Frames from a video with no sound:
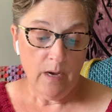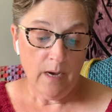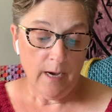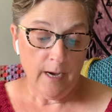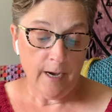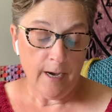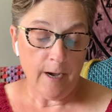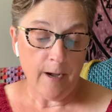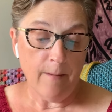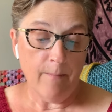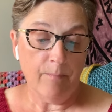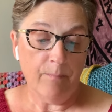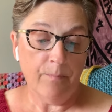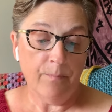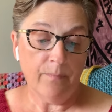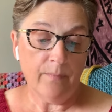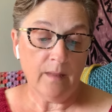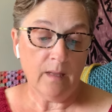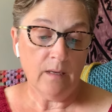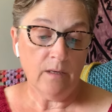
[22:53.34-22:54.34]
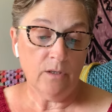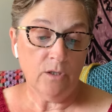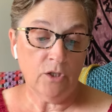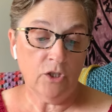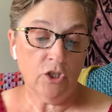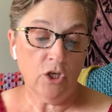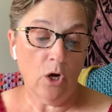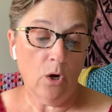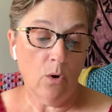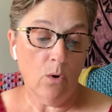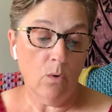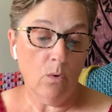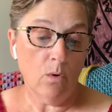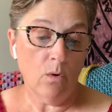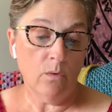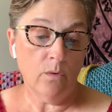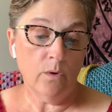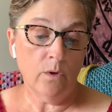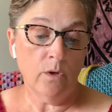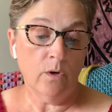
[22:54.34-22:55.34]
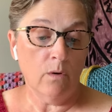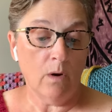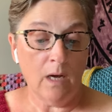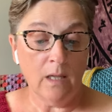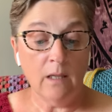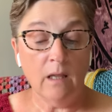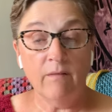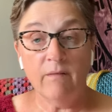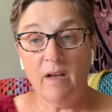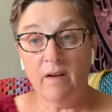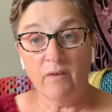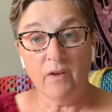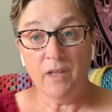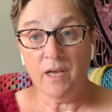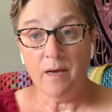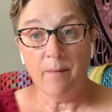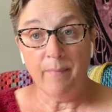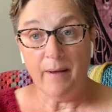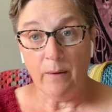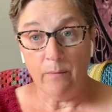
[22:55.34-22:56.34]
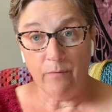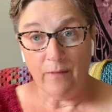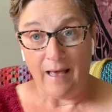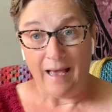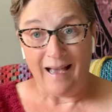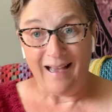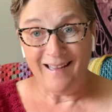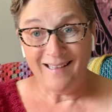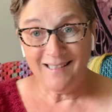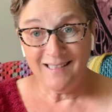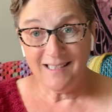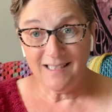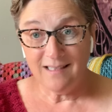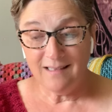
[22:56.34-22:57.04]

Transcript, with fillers: Um, so, you know, I love everything about that.